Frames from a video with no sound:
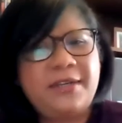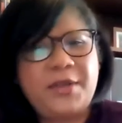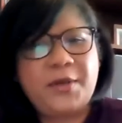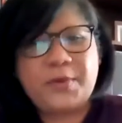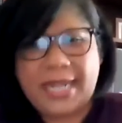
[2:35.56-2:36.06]

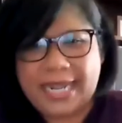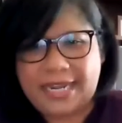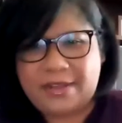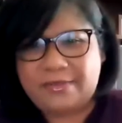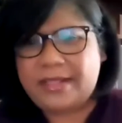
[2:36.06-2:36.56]

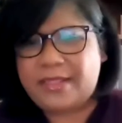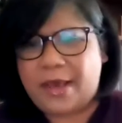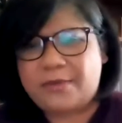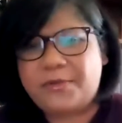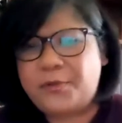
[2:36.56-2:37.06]
creative, and
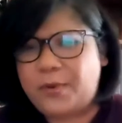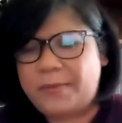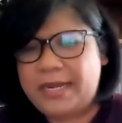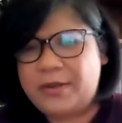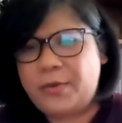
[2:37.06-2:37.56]
thoughtful
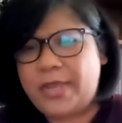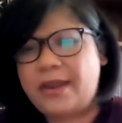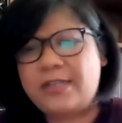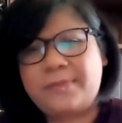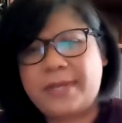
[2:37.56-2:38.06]
woman who
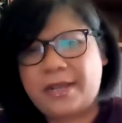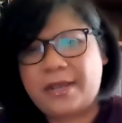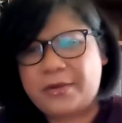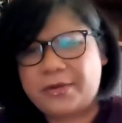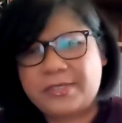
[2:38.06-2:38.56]
cares about
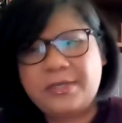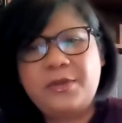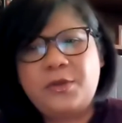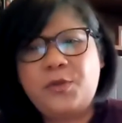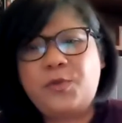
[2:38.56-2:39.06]
others,
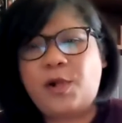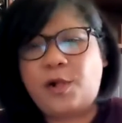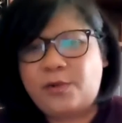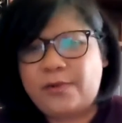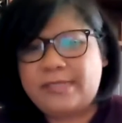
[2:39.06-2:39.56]
who
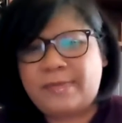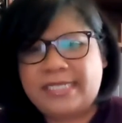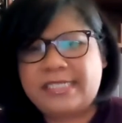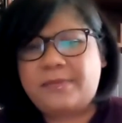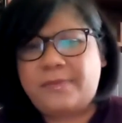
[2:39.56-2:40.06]
always
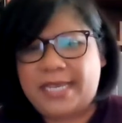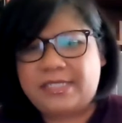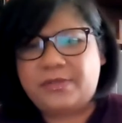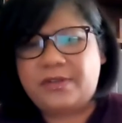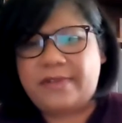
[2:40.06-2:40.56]
makes a
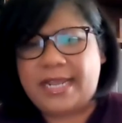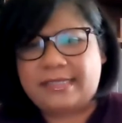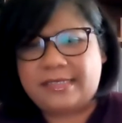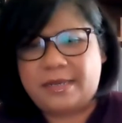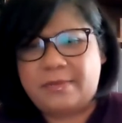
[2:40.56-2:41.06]
space to
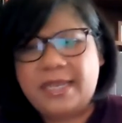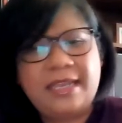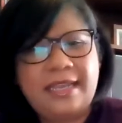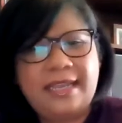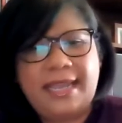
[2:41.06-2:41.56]
advance them.
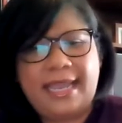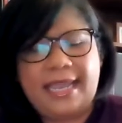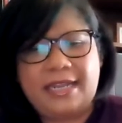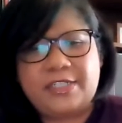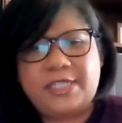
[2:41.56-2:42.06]

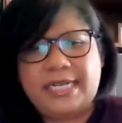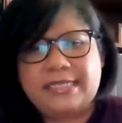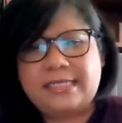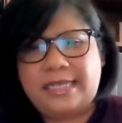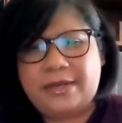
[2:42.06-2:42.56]
And she
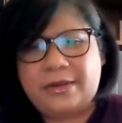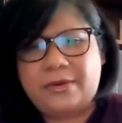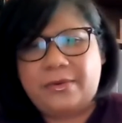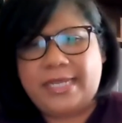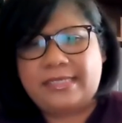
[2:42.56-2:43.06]
is a leader
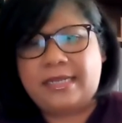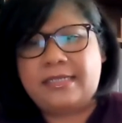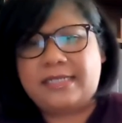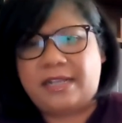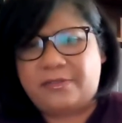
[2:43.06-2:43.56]
who is
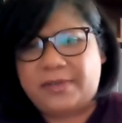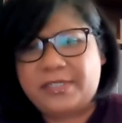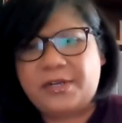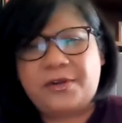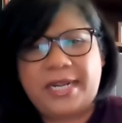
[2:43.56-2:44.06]

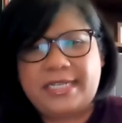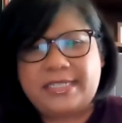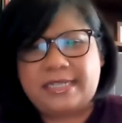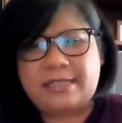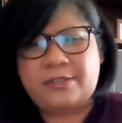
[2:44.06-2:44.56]
unselfish,
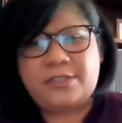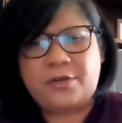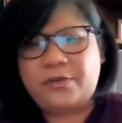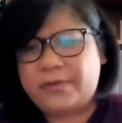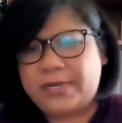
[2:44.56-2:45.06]
courageous, and
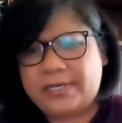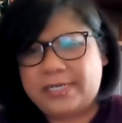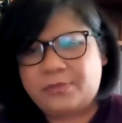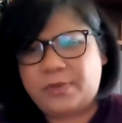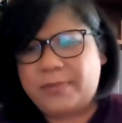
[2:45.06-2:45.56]
so
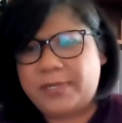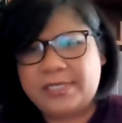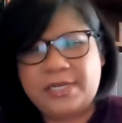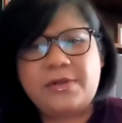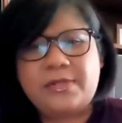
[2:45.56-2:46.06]
fearless when
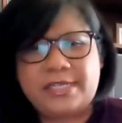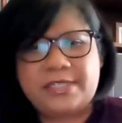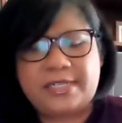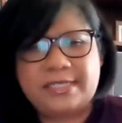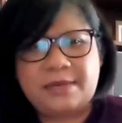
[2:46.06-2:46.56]
building
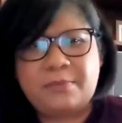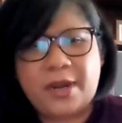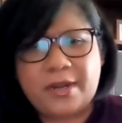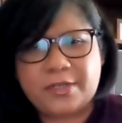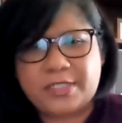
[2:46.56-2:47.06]
coalitions and
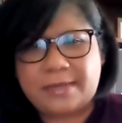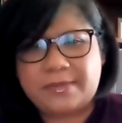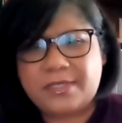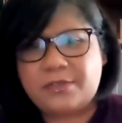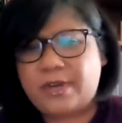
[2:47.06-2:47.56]

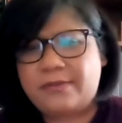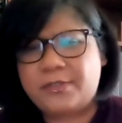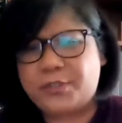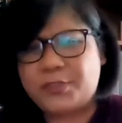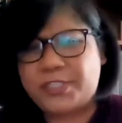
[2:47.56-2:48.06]
partnerships to drive
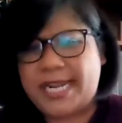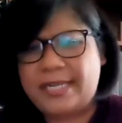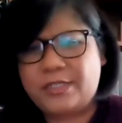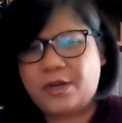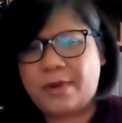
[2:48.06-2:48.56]
social
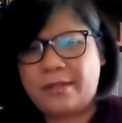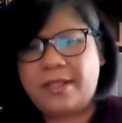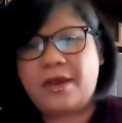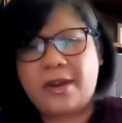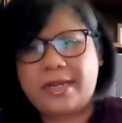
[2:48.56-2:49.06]
change
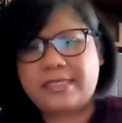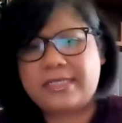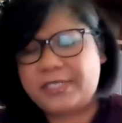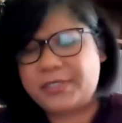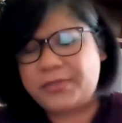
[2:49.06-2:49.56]
around the
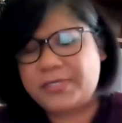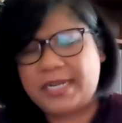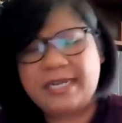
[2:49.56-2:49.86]
hardest issues.